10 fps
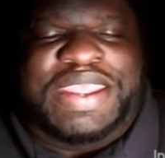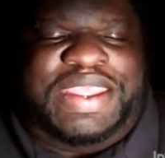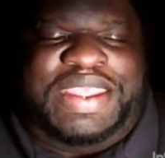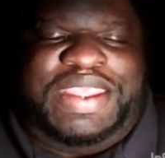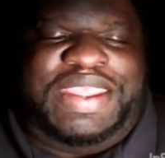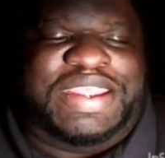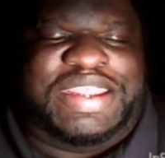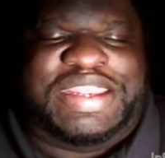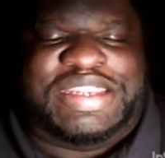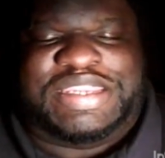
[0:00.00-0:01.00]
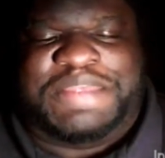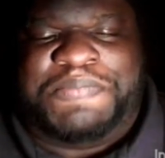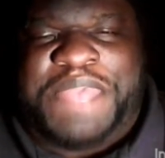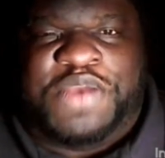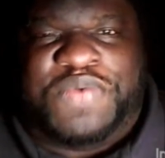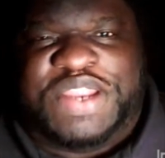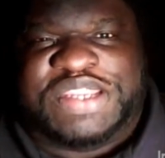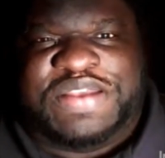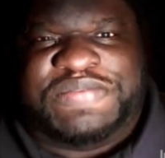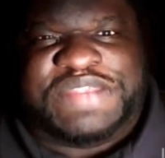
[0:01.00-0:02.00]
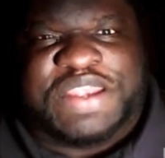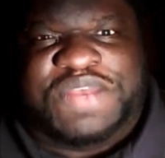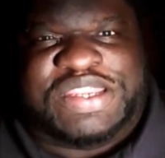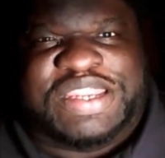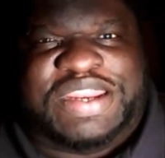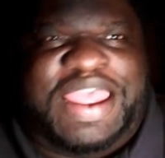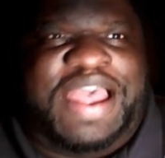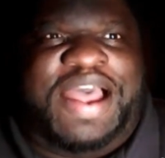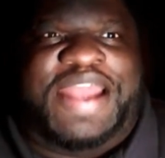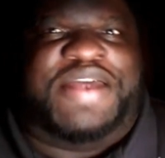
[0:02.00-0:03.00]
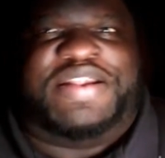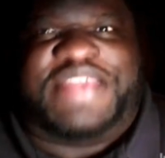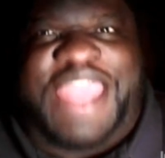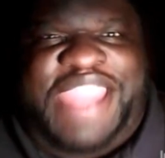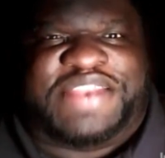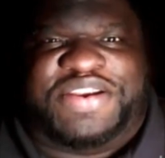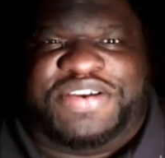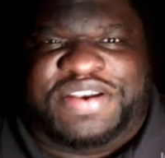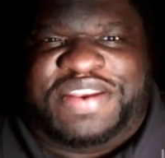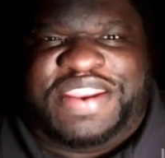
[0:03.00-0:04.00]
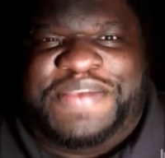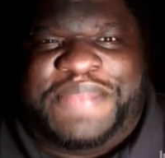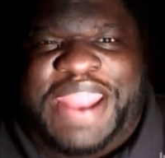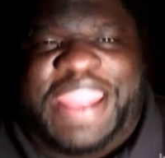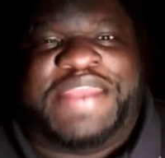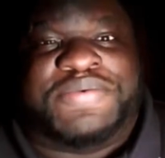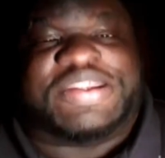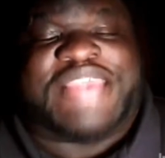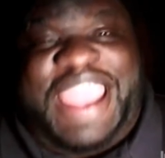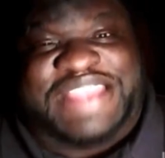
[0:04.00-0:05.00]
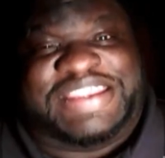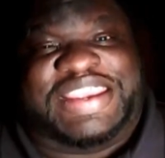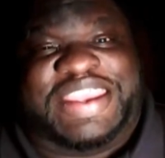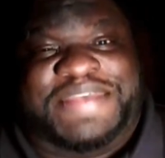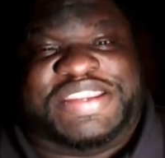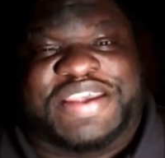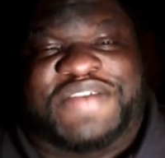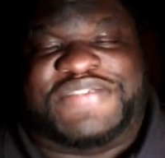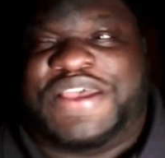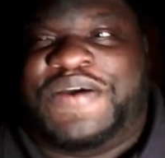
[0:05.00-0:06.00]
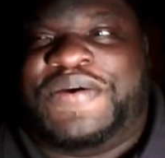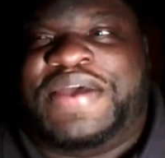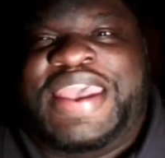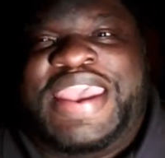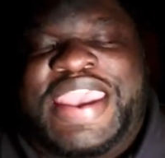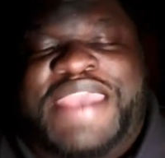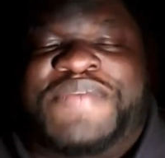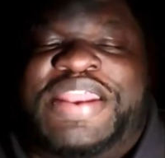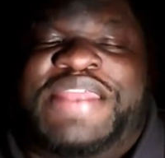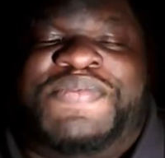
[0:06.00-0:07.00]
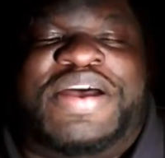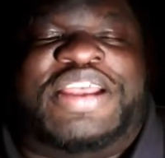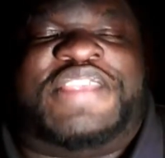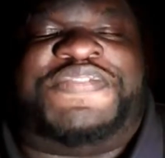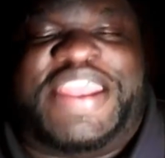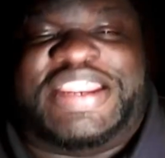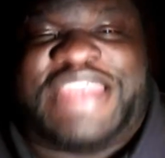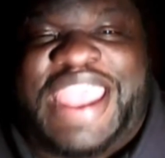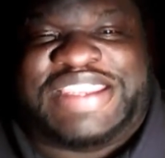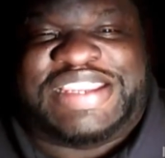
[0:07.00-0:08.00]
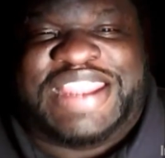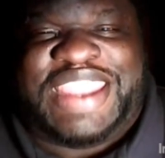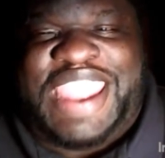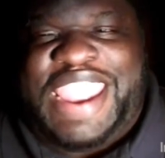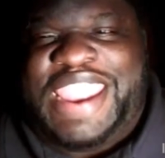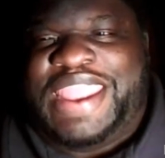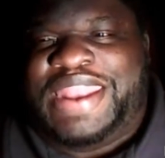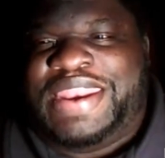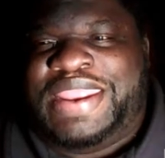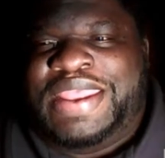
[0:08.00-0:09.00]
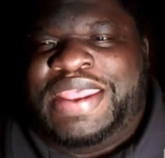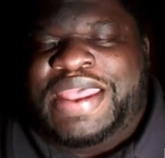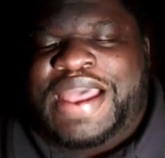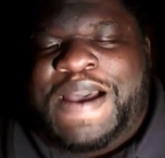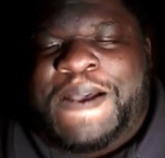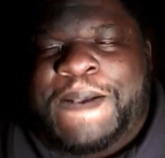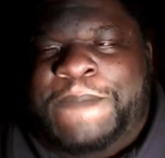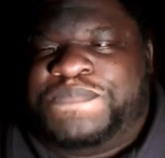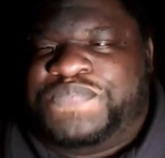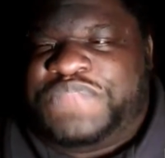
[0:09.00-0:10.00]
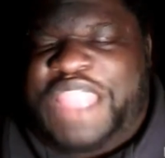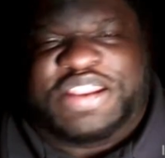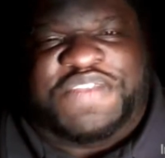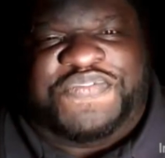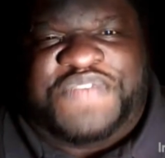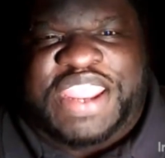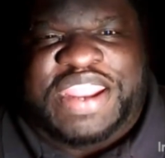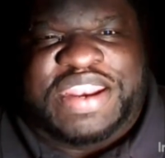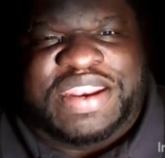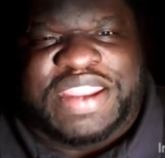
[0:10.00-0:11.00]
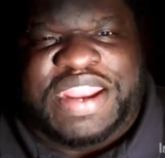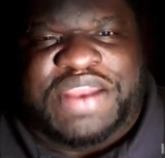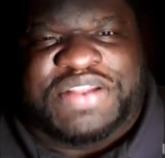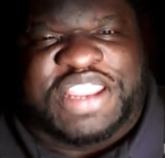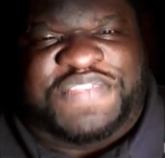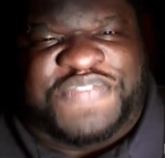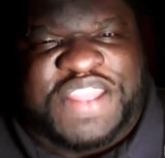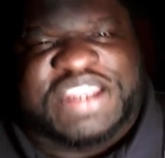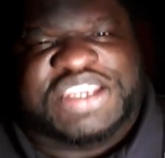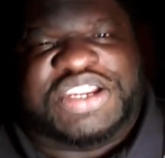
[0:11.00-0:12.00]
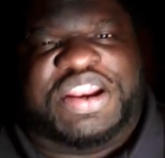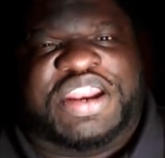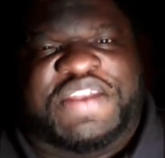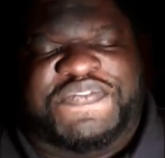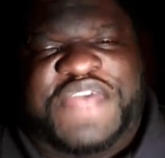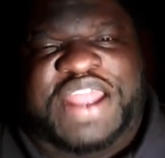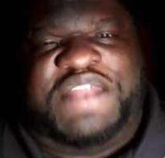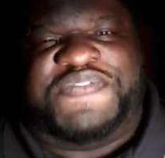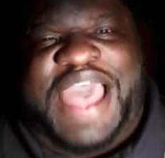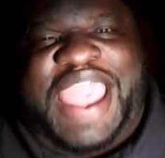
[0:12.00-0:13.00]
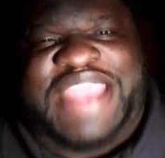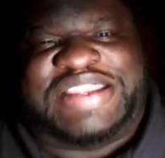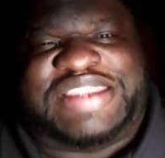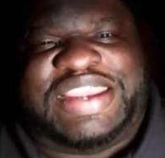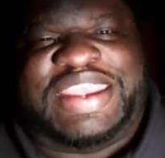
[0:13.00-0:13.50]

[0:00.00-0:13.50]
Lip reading: his mannerisms, it wasn't another actor human, it was Isaac himself. So it really was fantastic. And Dr. Finn, you know, these feelings start to develop for Isaac